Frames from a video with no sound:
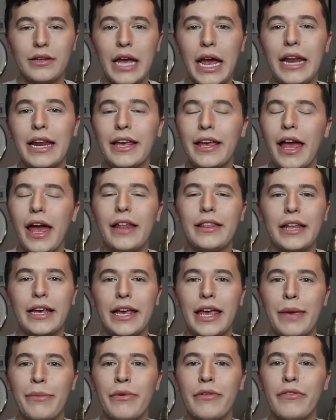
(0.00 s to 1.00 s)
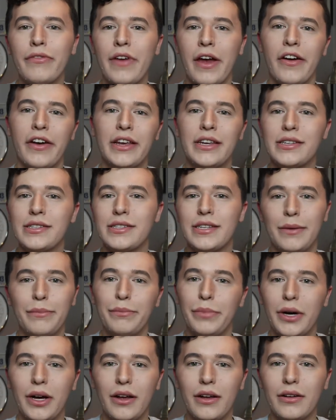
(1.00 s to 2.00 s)
And again, they keep it very
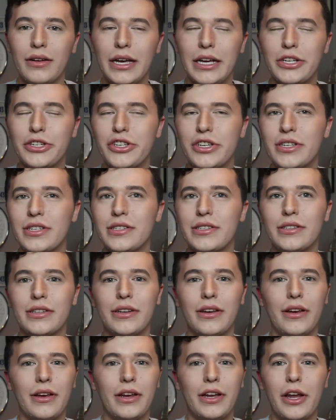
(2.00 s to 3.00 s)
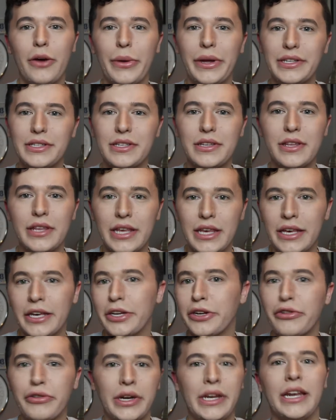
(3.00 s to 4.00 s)
simple. It's just, you know, it's the
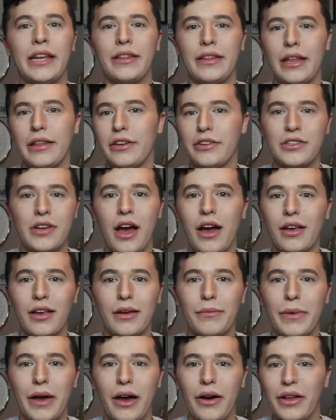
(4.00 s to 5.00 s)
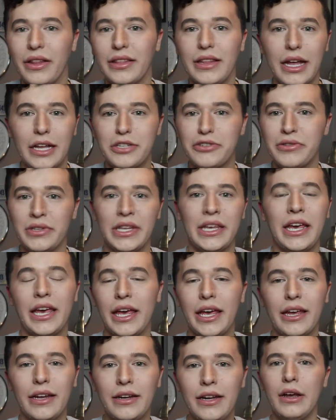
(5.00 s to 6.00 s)
ingredient that they're talking about, and that's really
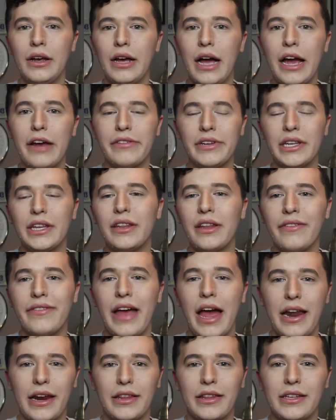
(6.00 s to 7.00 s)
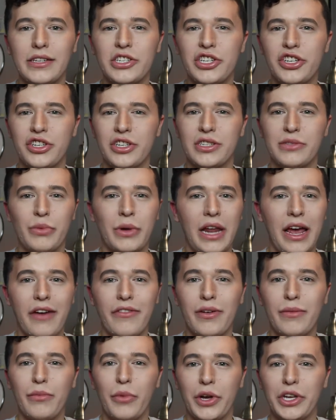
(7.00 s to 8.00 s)
it. I really love adding this to just
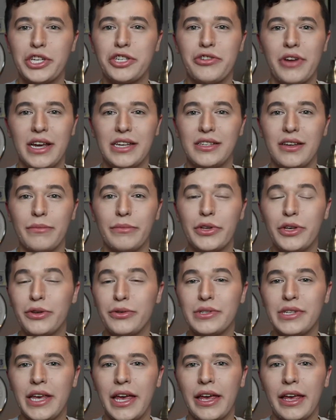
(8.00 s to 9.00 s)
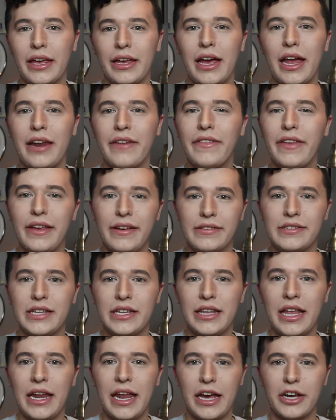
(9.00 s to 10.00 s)
whatever moisturizer I'm using. It kind of gives
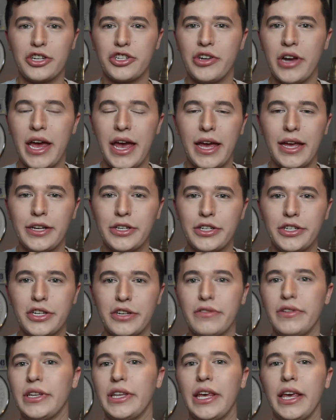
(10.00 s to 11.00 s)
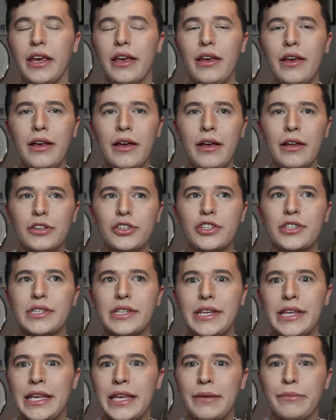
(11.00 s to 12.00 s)
it that extra edge to really
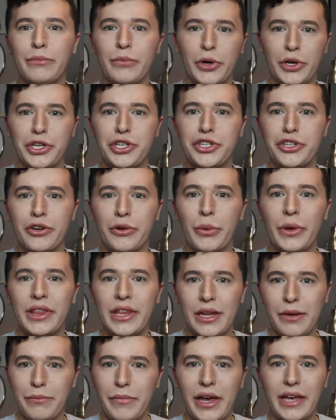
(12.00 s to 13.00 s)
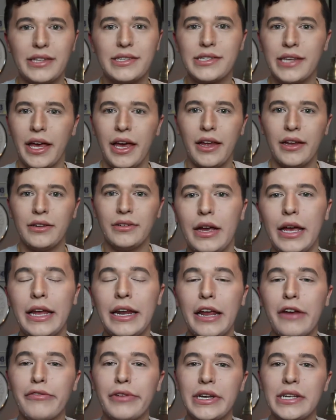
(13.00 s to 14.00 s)
just keep moisture within my skin.
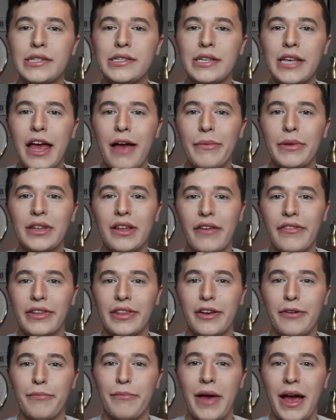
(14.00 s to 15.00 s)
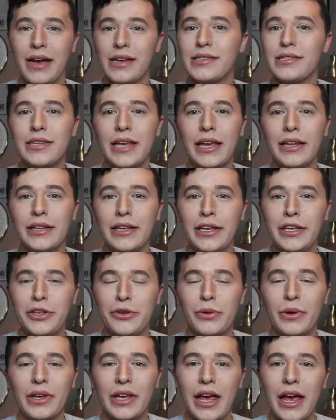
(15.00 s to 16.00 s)
And I recently have been loving their masks lately.
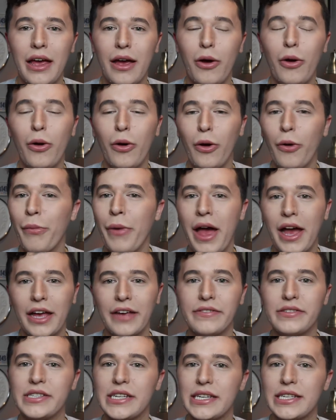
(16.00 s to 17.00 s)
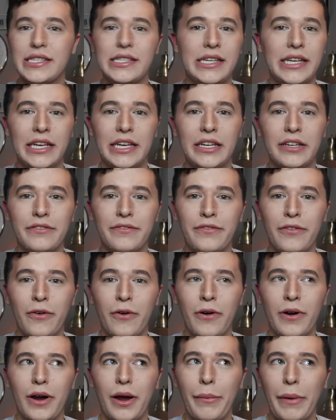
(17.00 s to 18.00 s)
You can get a whole pack of sixteen
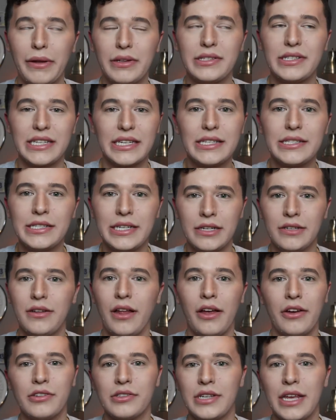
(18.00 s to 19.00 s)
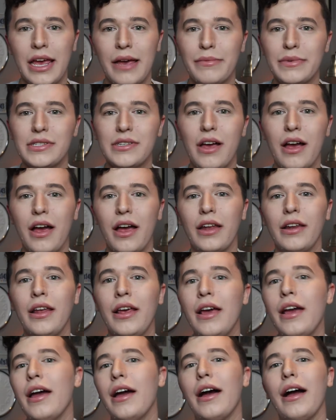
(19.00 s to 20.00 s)
for about sixteen dollars on Amazon.
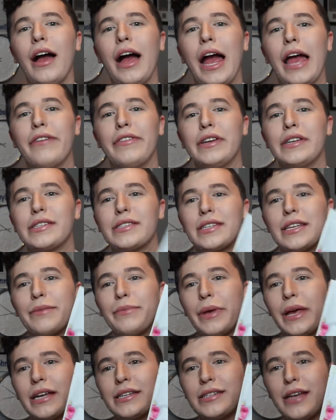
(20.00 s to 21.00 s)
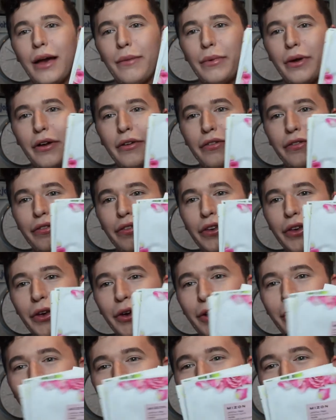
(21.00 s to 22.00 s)
I recently picked up a
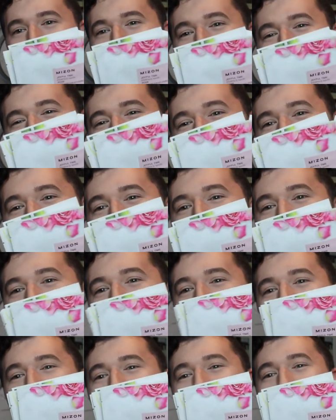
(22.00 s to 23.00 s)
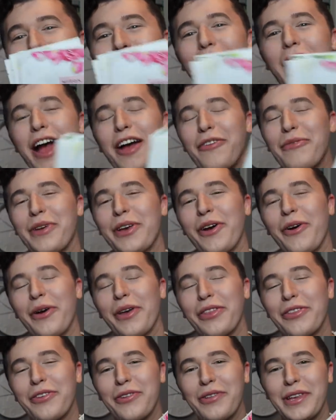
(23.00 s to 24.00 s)
few, and so I'll be
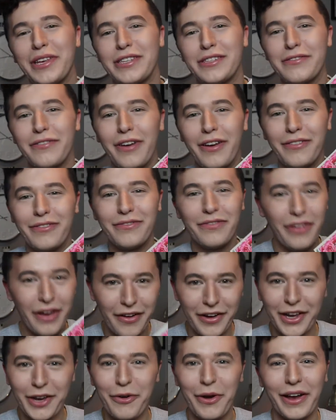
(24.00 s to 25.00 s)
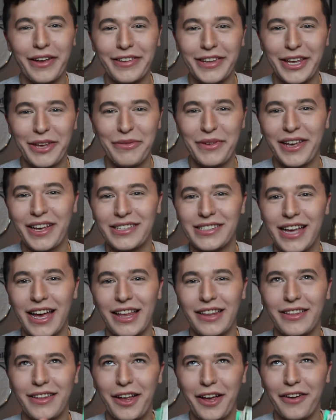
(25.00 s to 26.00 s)
going through these very quickly because
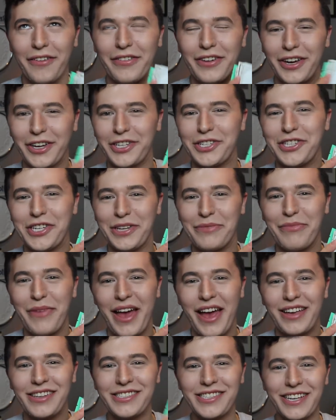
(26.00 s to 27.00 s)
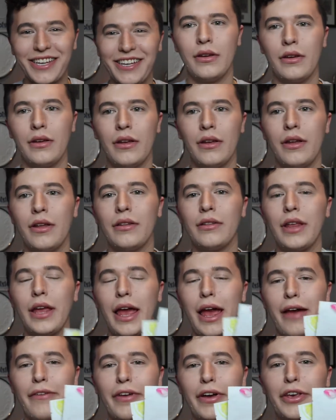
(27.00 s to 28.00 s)
I love a good sheet mask. They
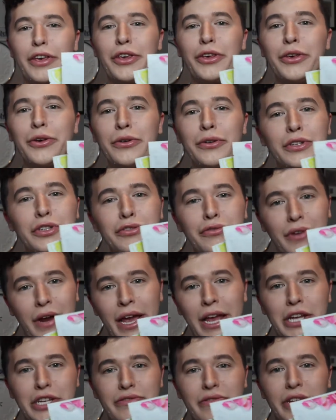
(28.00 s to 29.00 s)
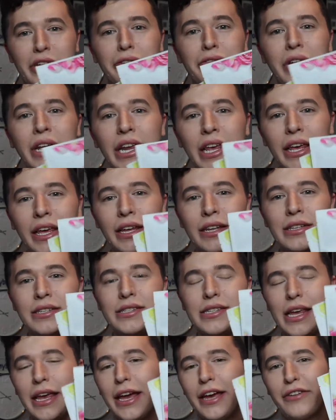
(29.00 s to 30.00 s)
have a huge range of
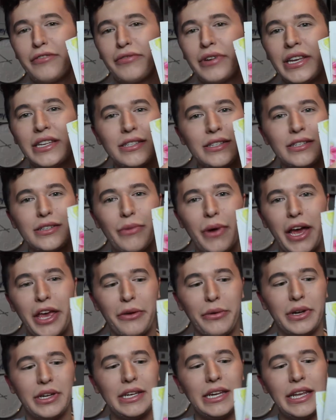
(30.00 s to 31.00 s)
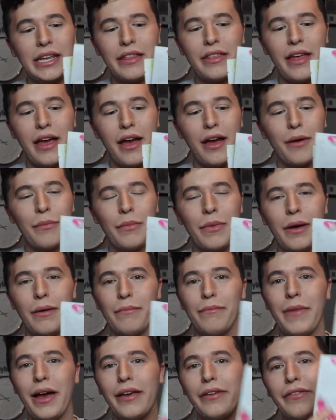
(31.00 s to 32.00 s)
ingredients and reasons why you would need them.
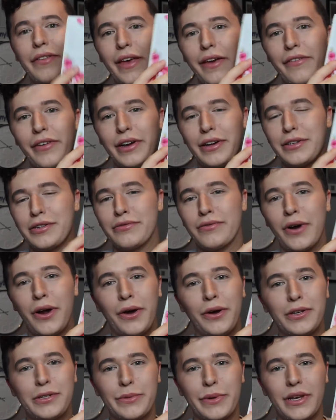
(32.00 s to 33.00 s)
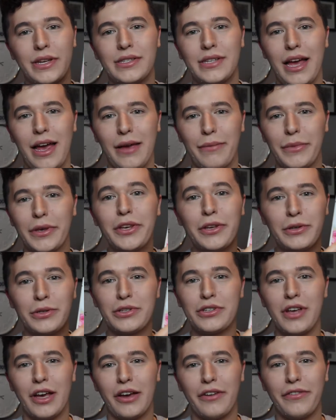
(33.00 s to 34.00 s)
My favorite is rose because I am a
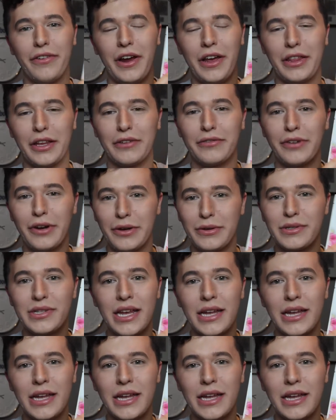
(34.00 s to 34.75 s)
huge sucker for anything rose